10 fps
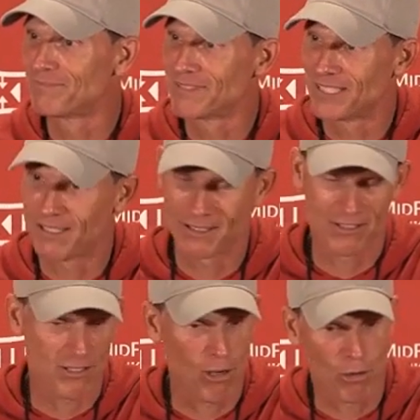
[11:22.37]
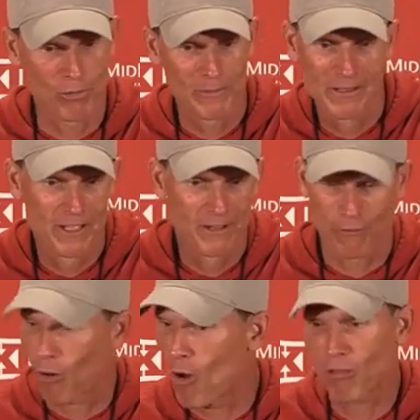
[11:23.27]
And so
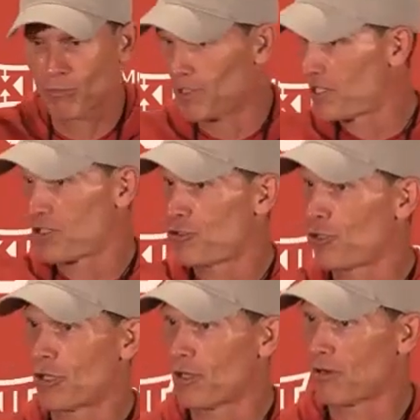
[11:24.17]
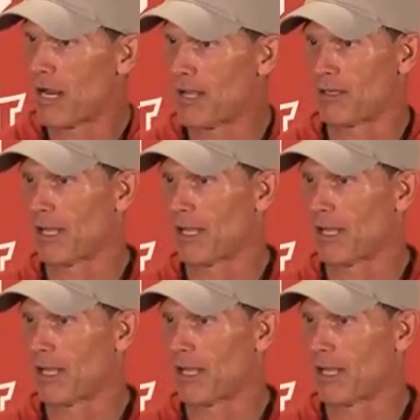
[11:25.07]
for all the reasons you can go down,